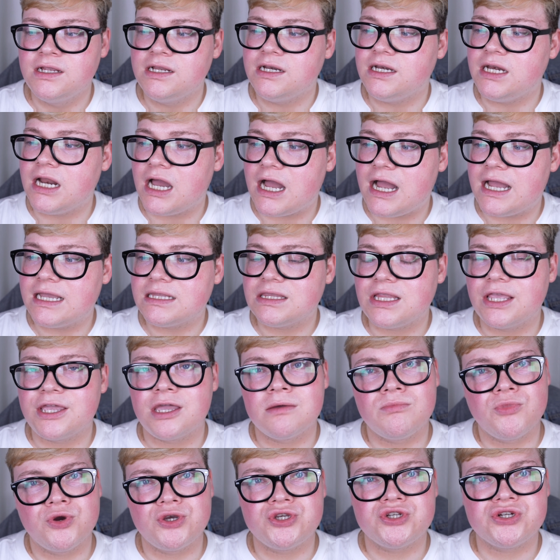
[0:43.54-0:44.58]
not like a
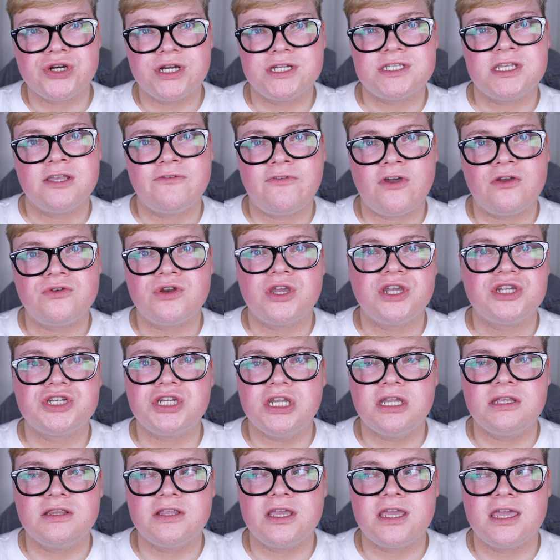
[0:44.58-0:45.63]
moisturizing
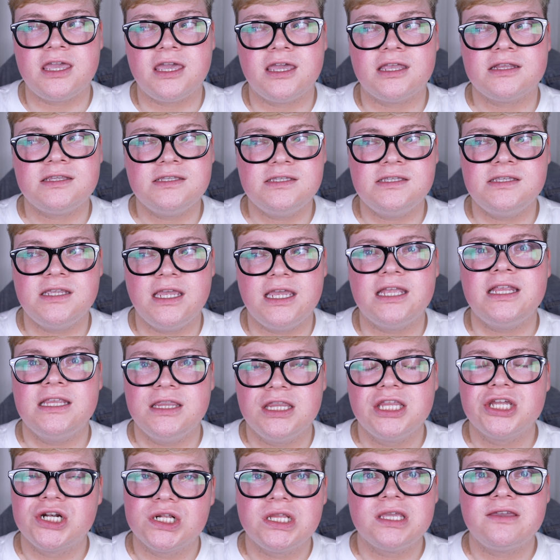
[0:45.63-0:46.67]
foundation. Like it
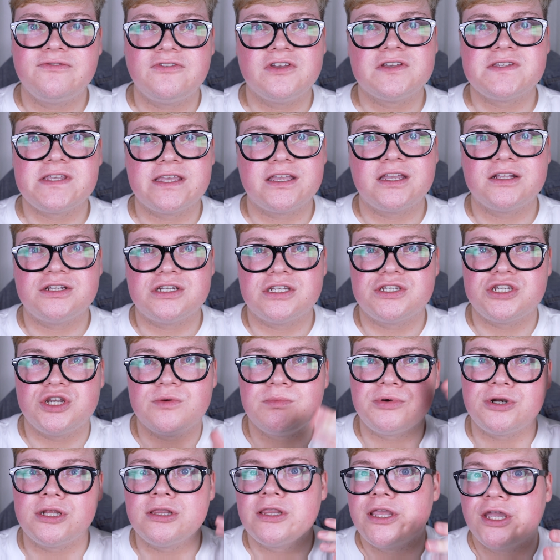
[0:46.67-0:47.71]
literally feels like just you're
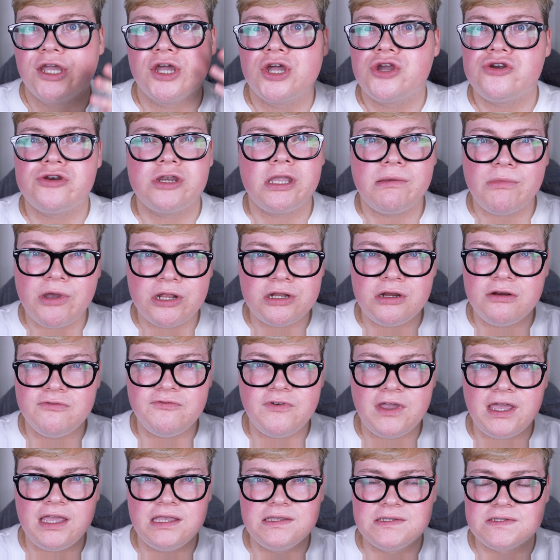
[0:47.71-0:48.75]
putting like a cream on your
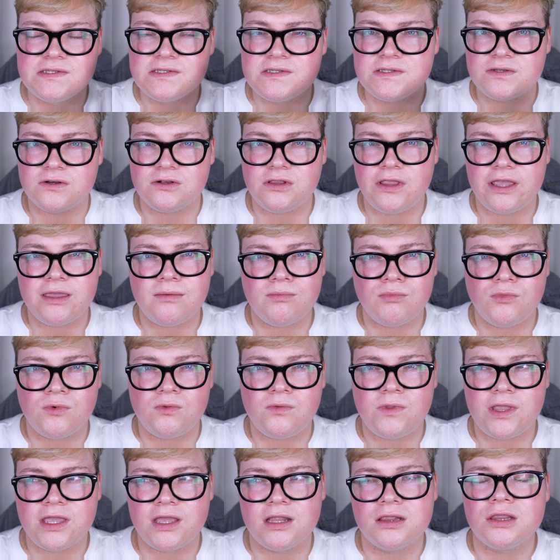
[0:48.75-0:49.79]
face or like a
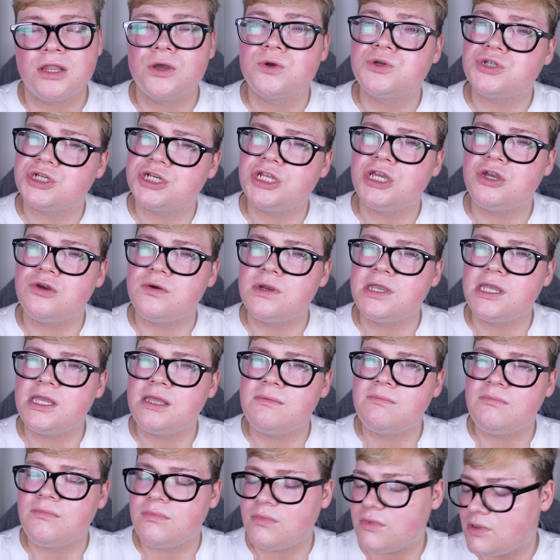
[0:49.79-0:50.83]
lotiony
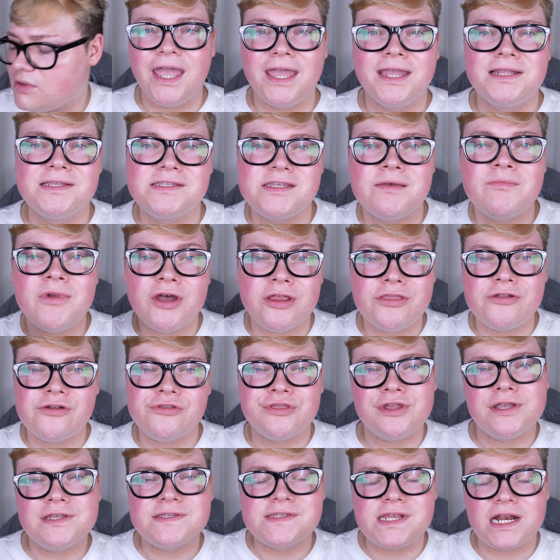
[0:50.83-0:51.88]
cream. And some other
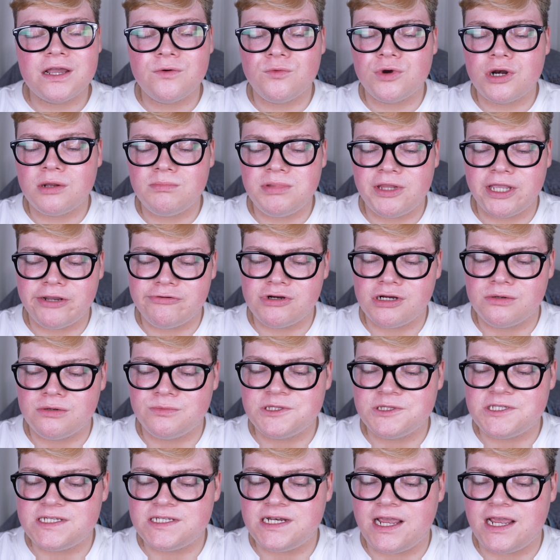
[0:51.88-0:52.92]
things that I want to play around
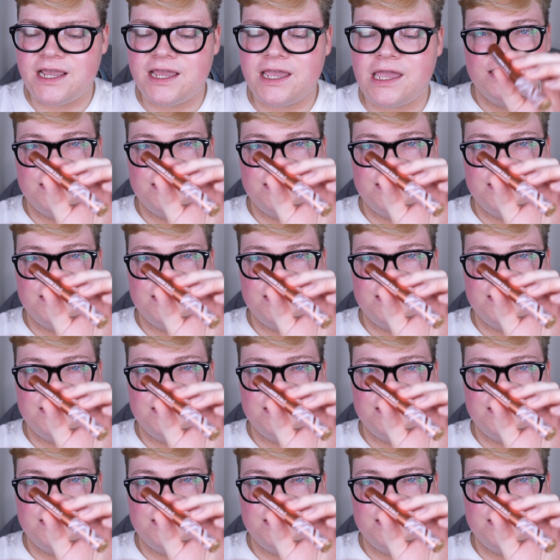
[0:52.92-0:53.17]
with today.